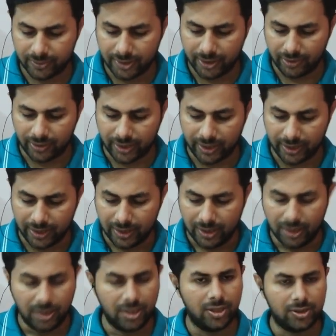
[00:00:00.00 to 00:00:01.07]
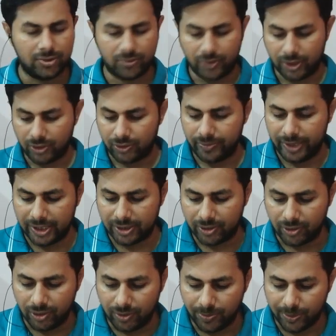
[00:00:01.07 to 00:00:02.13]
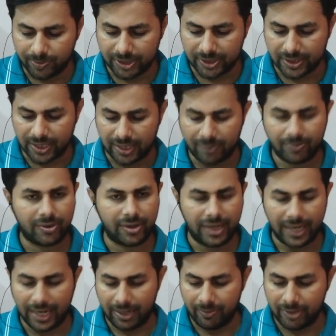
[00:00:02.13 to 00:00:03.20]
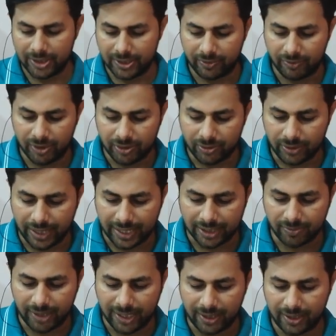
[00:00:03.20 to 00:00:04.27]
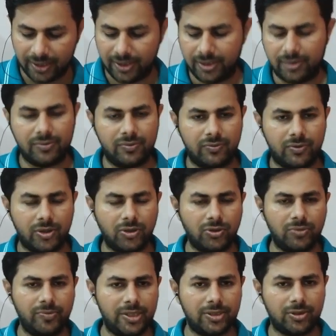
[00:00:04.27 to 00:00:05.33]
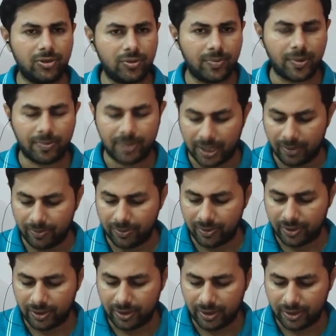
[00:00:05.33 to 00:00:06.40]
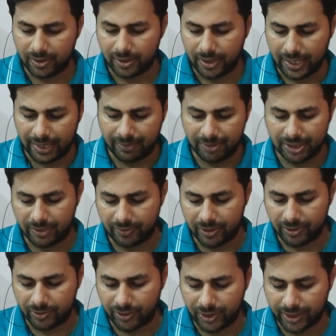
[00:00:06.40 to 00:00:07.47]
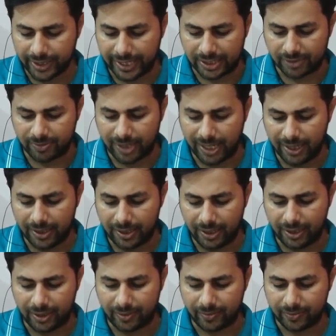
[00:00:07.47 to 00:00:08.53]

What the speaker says: okay? So what would be slope of this graph? M is equal to h by e. What would be the slope of graph? M is equal to what? H by e.